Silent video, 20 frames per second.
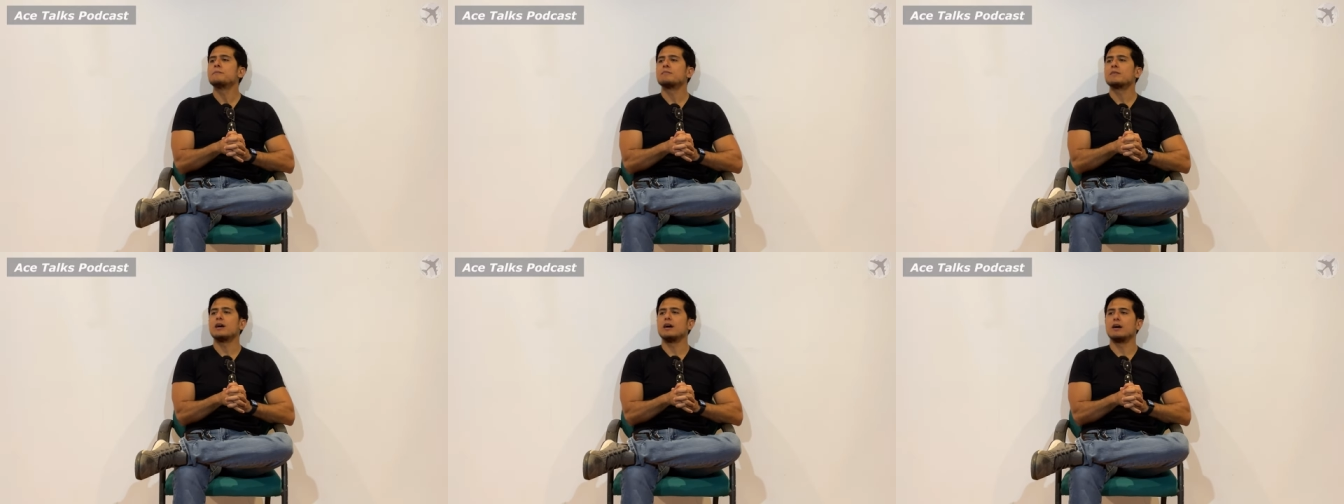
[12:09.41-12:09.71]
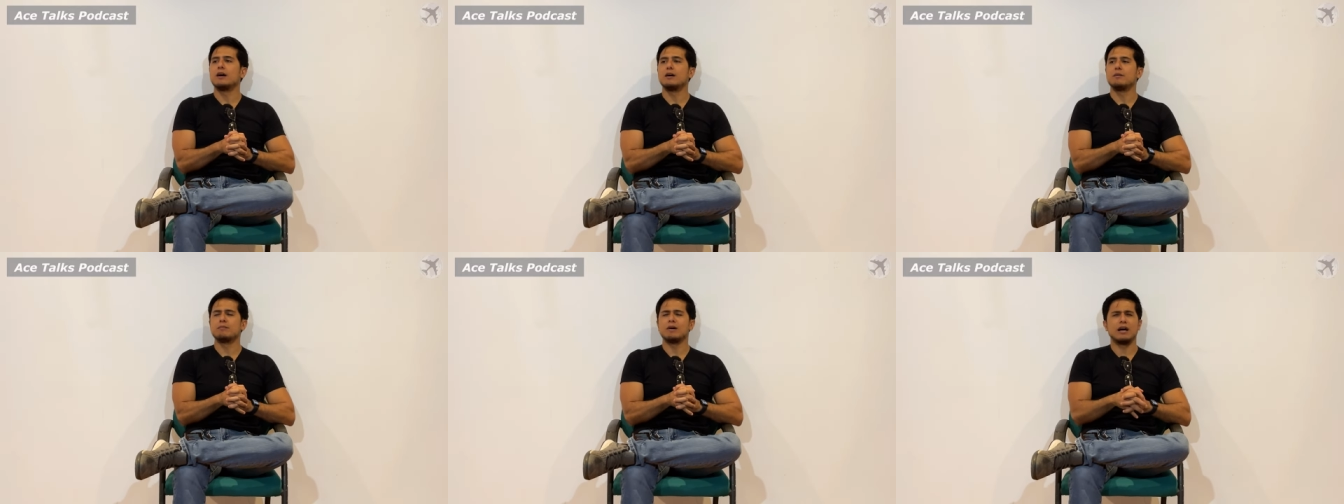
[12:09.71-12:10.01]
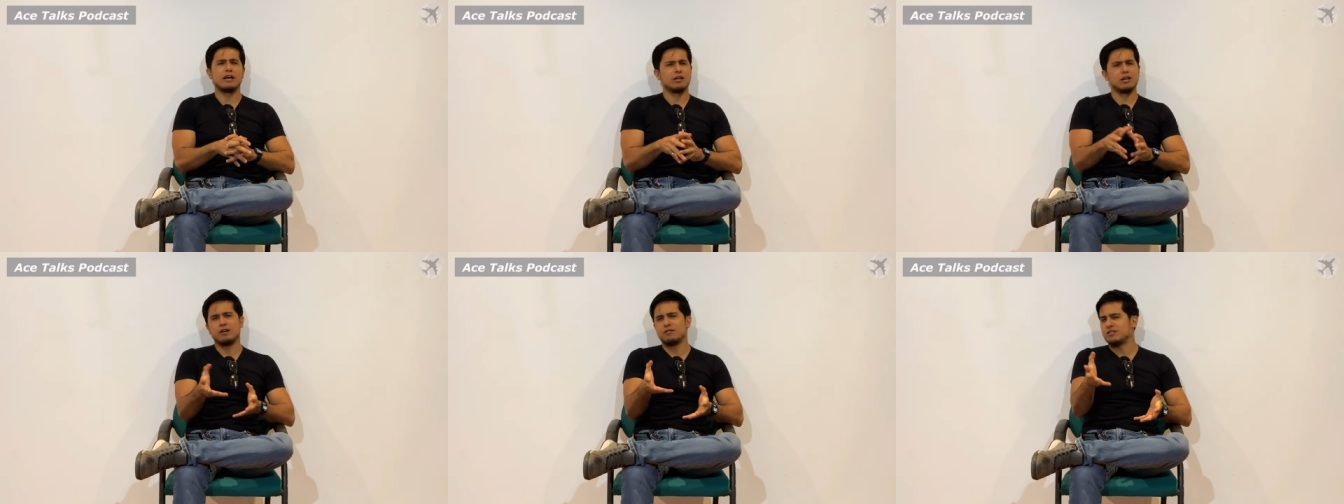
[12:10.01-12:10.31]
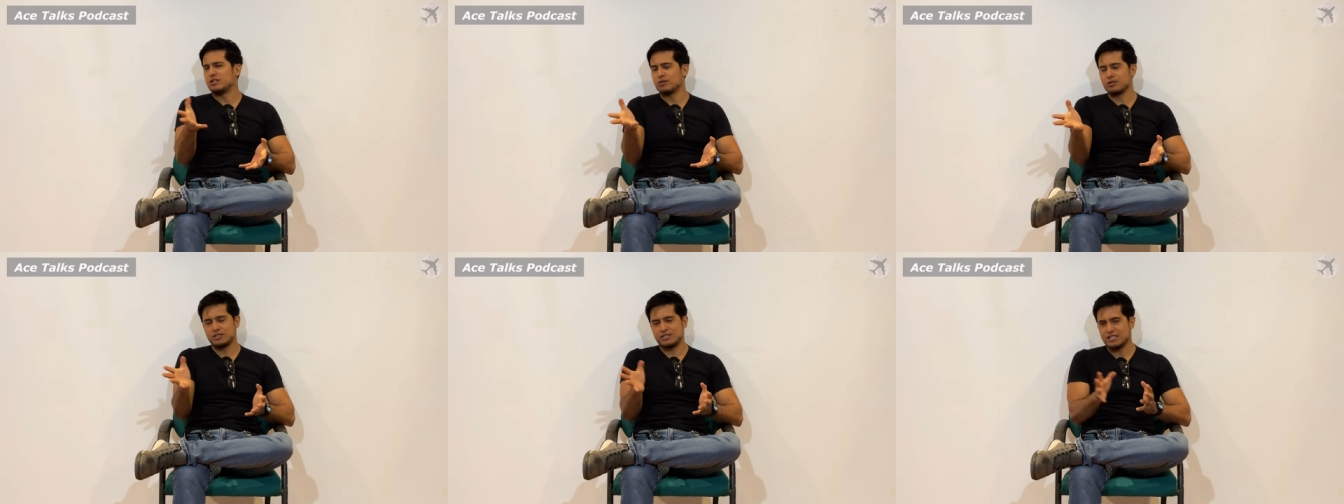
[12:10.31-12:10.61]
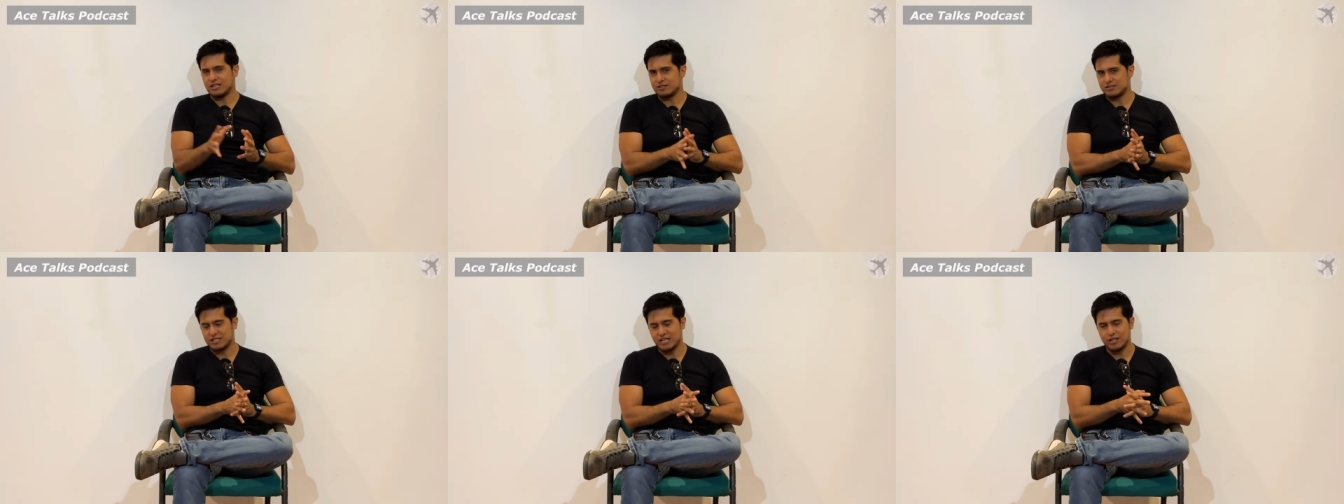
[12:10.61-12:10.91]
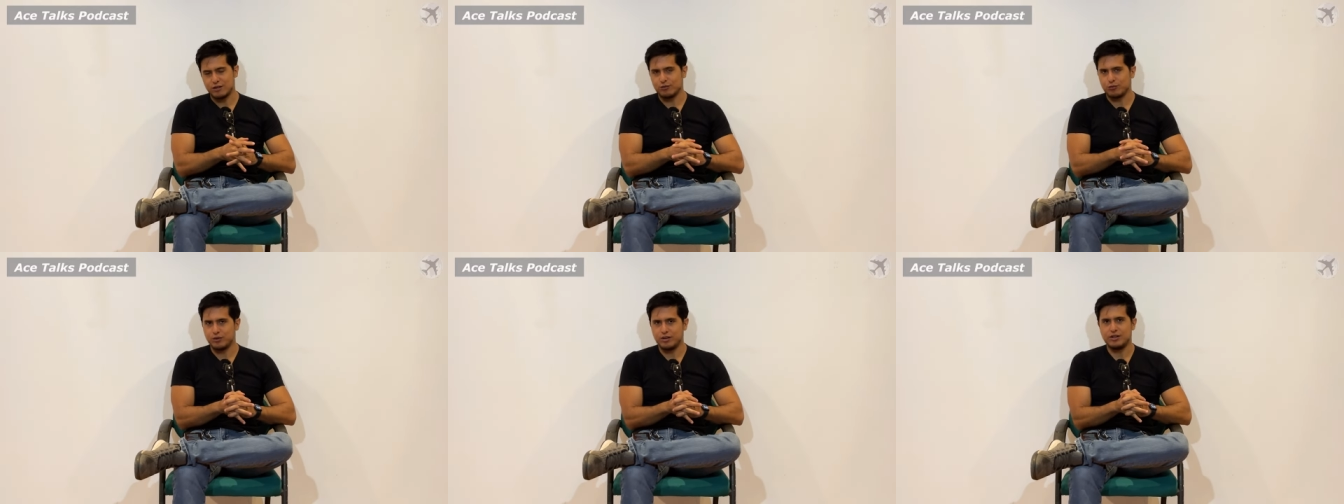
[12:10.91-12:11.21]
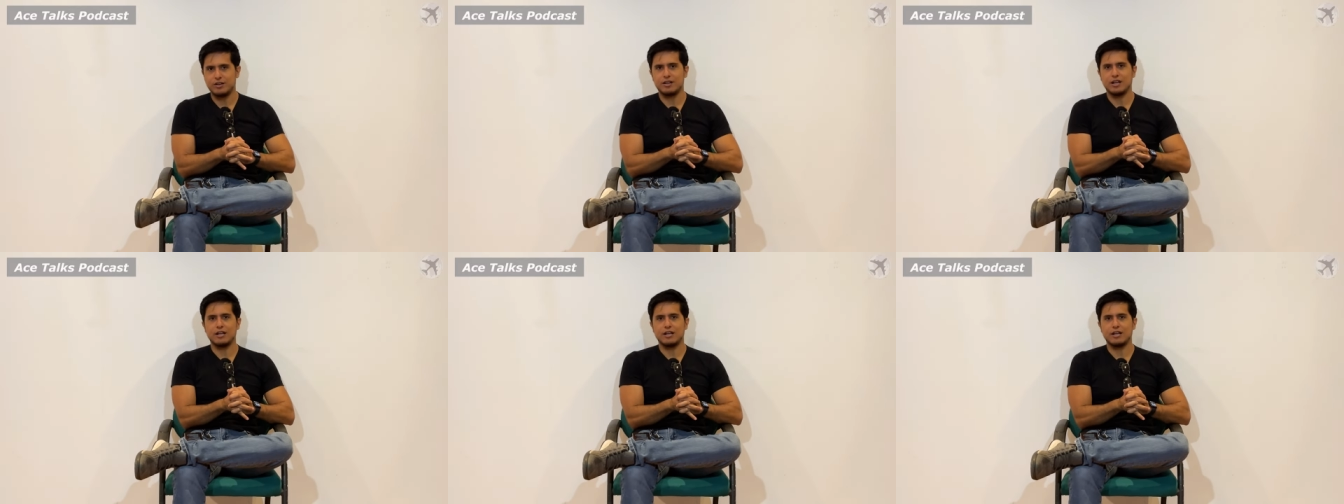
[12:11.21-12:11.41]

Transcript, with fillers: Um, I, I know it sounds kind of weird. I